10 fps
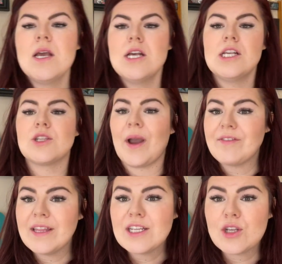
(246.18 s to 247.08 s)
So
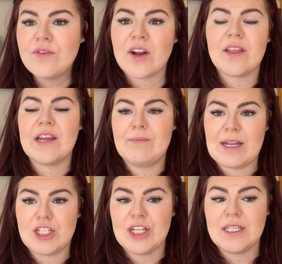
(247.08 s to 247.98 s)
everything so far that I've
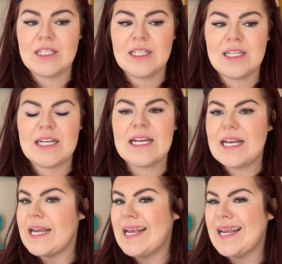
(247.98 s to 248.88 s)
mentioned
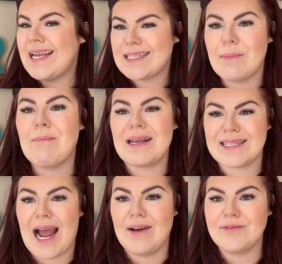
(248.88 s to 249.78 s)
is a
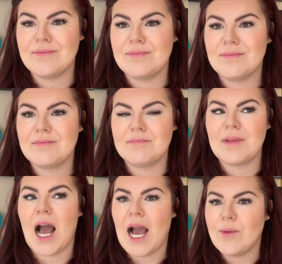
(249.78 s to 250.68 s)
must-have.
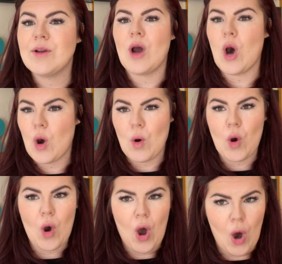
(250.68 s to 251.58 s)
I would
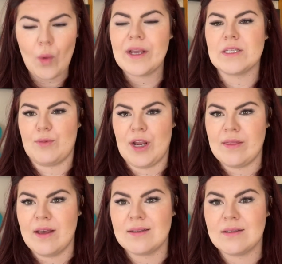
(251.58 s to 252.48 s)
always bring
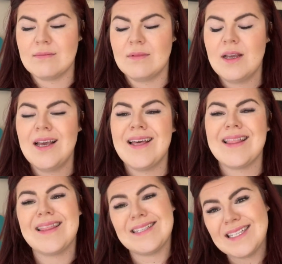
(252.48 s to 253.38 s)
this.
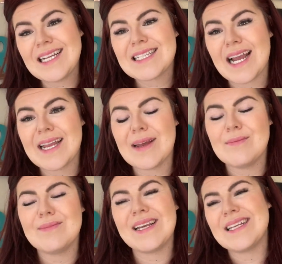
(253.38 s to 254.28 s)
This next
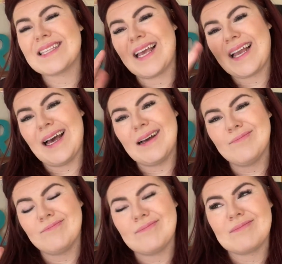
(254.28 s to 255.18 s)
item is like a
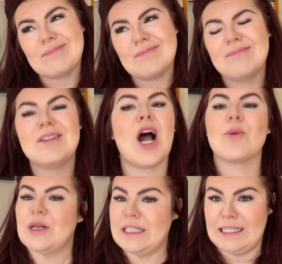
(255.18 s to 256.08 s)
not
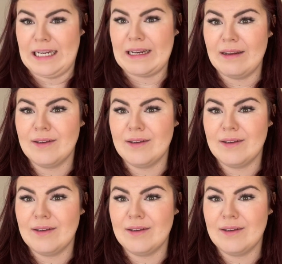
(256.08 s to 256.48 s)
really needed.